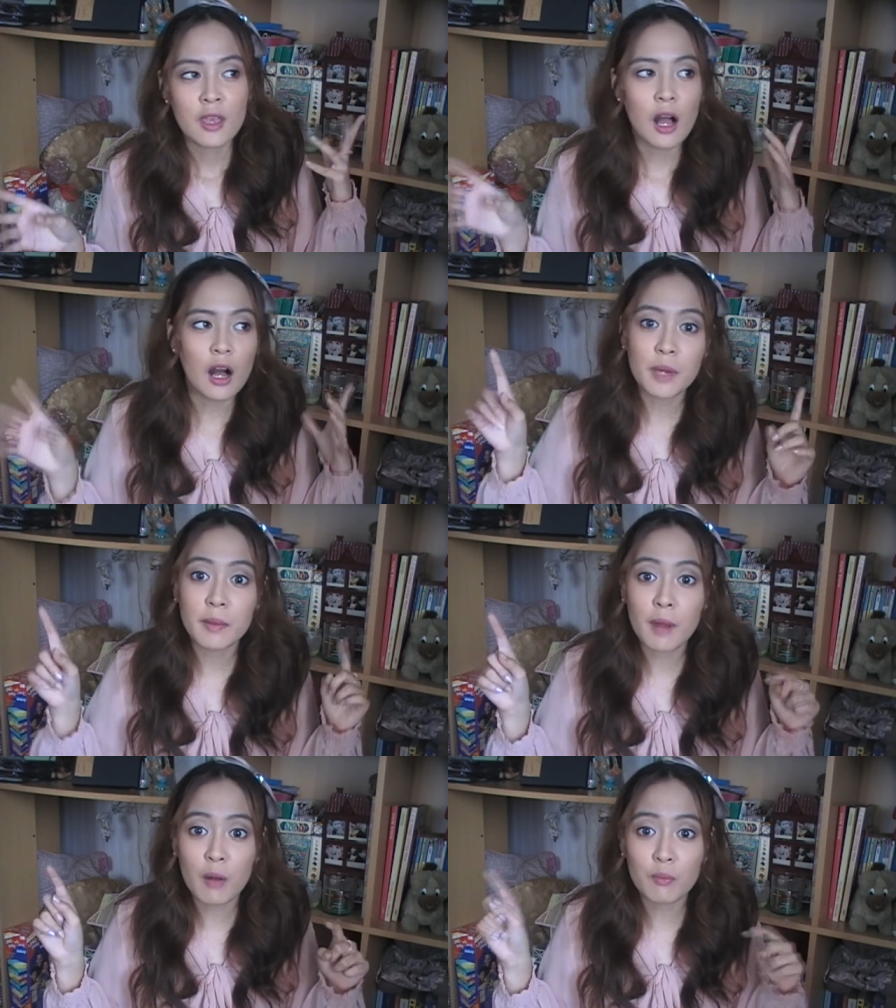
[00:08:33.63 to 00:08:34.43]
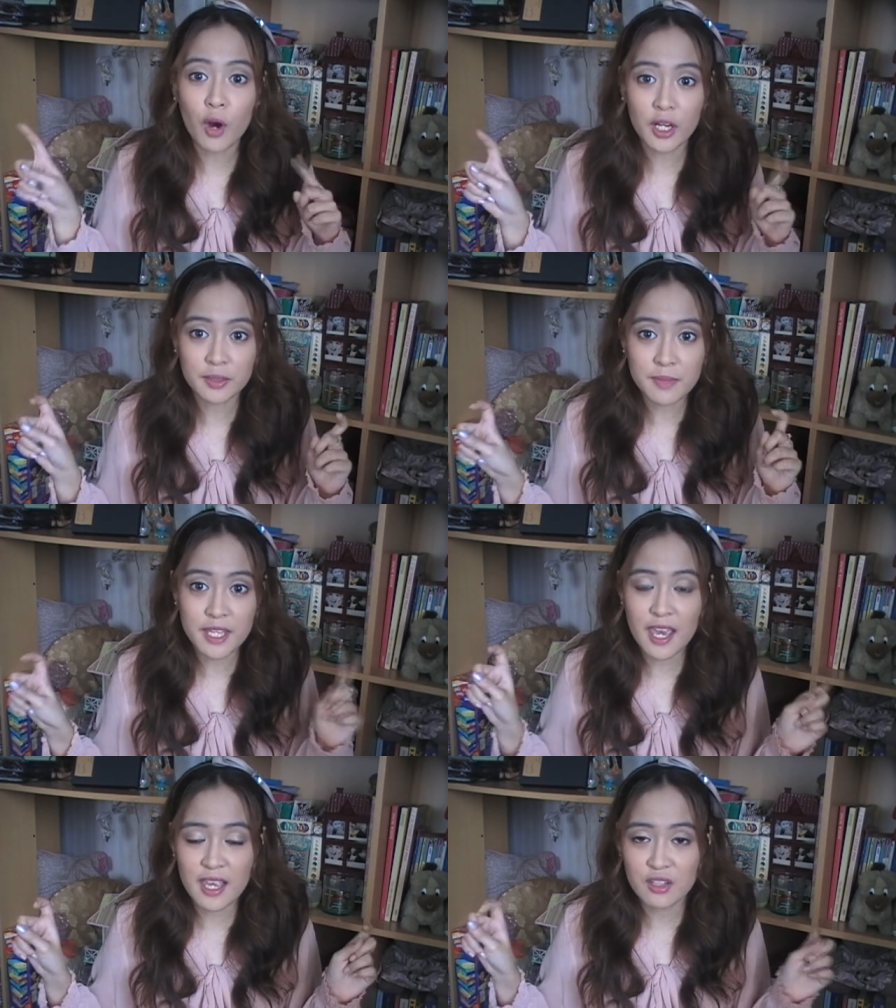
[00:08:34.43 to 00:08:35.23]
uh, my mom bought
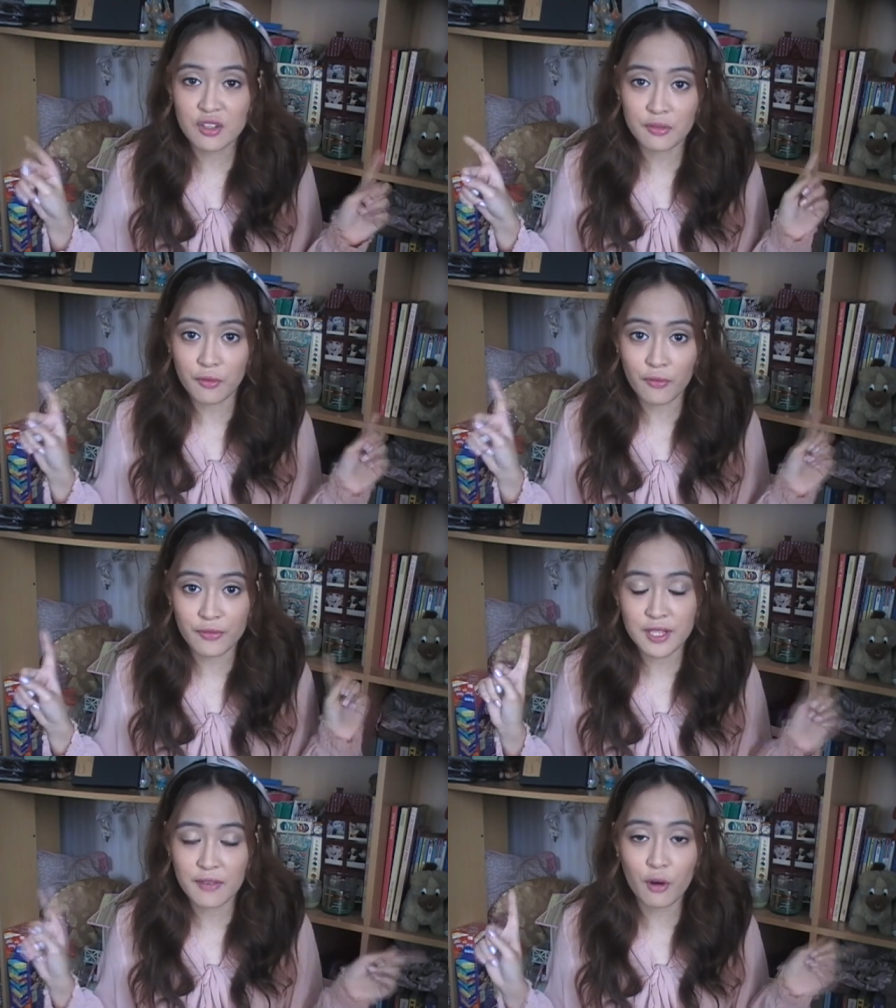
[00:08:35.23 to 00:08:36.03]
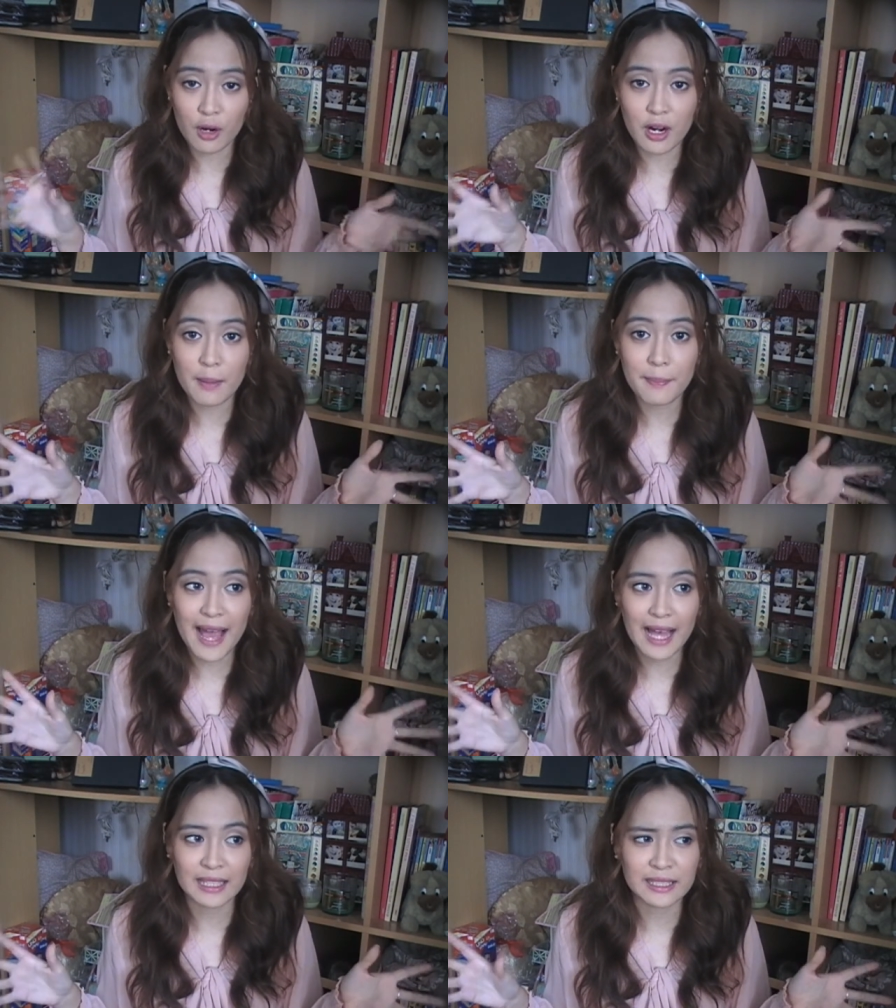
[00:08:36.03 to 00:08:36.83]
me a Sephora
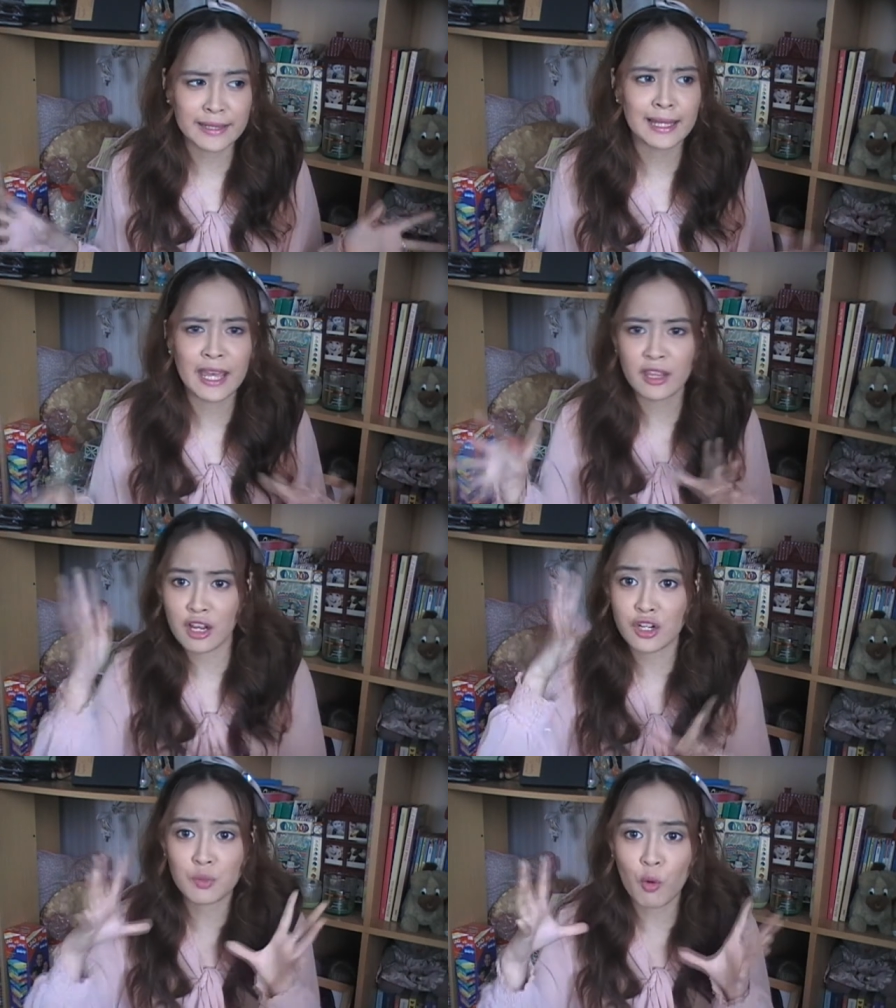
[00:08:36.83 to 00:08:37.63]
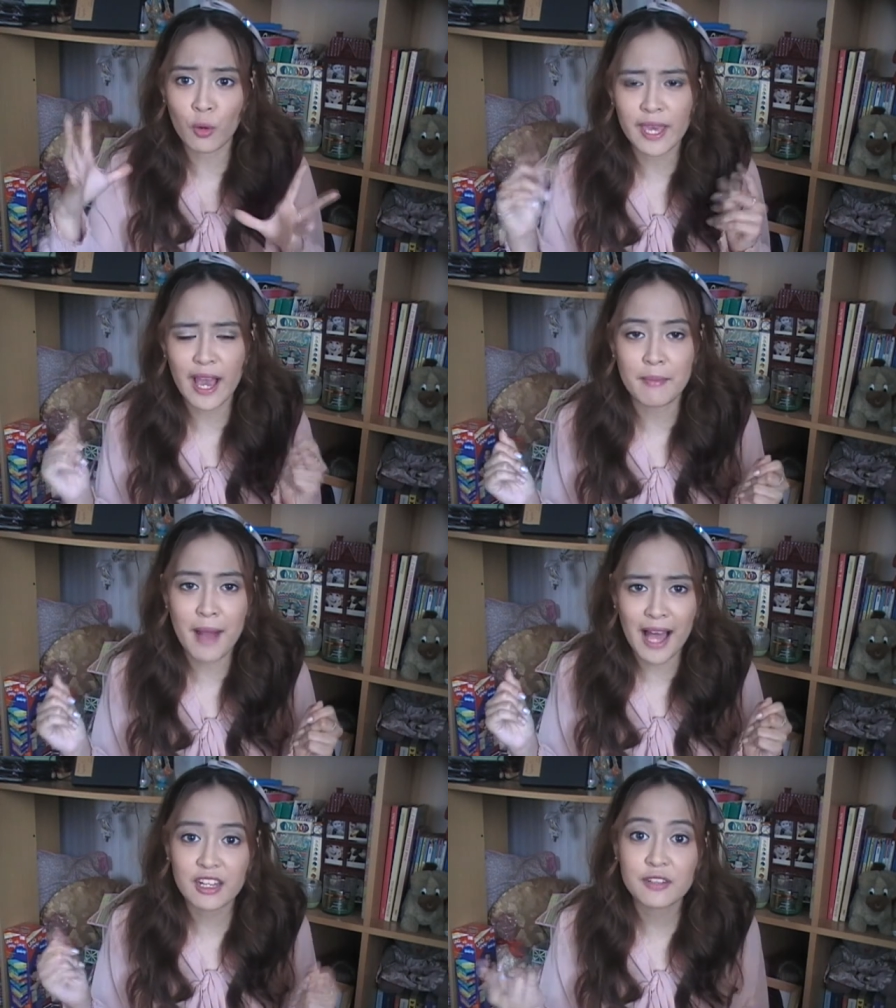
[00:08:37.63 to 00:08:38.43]
palette, like their smoky eye
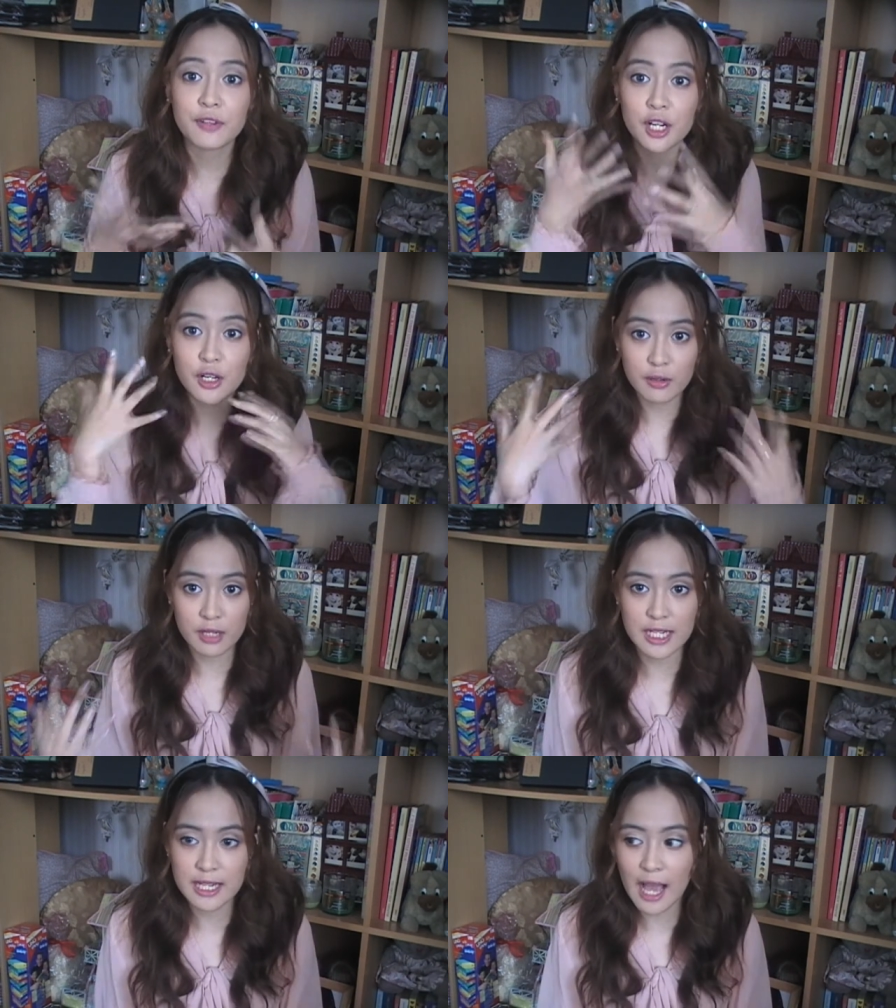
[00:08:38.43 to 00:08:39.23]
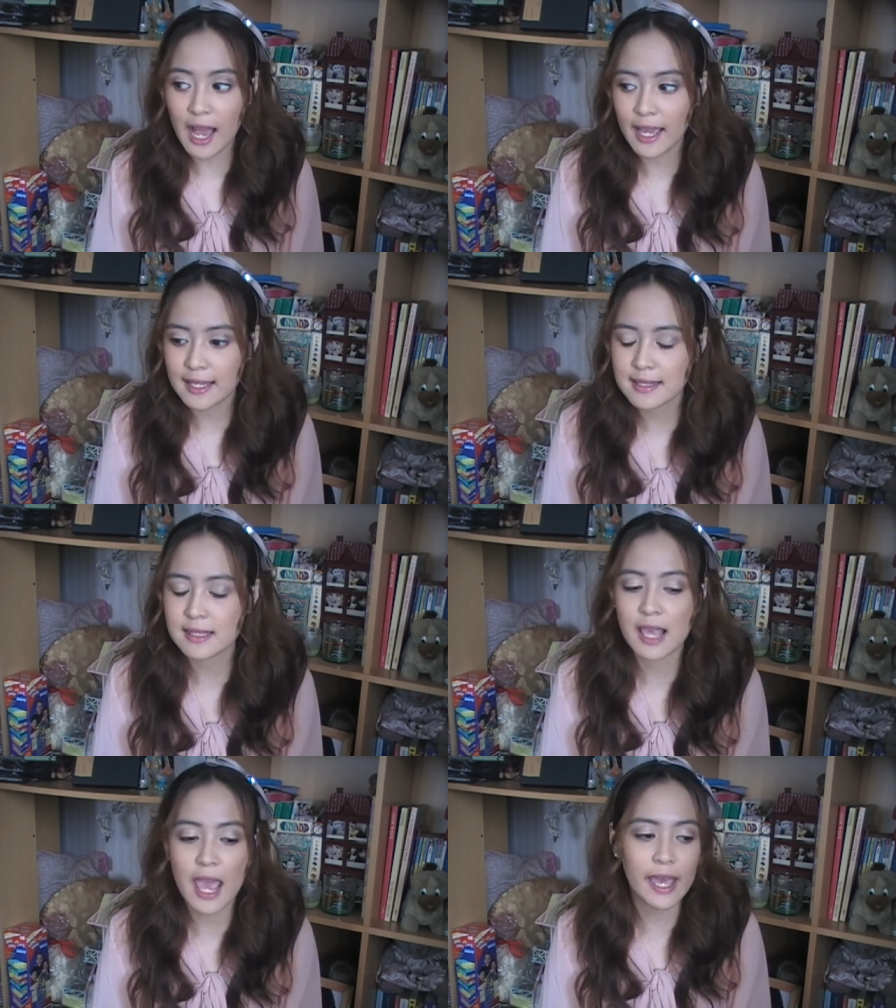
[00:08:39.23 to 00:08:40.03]
palette for green eyes,